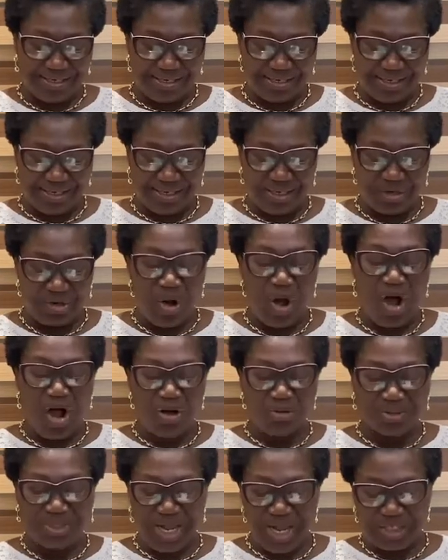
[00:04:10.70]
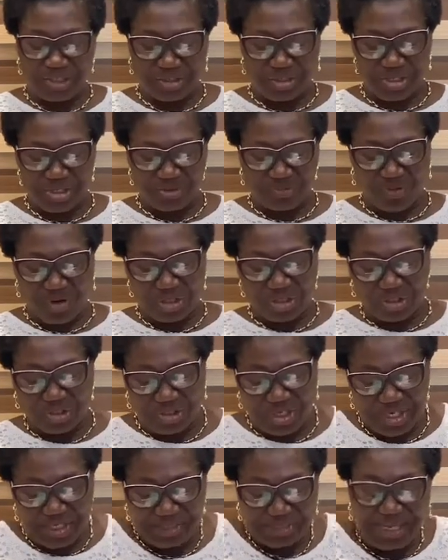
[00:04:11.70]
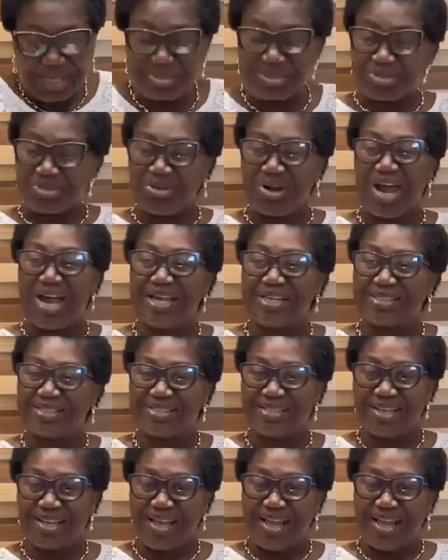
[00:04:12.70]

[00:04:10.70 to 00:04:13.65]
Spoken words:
in all nations for Jesus Christ.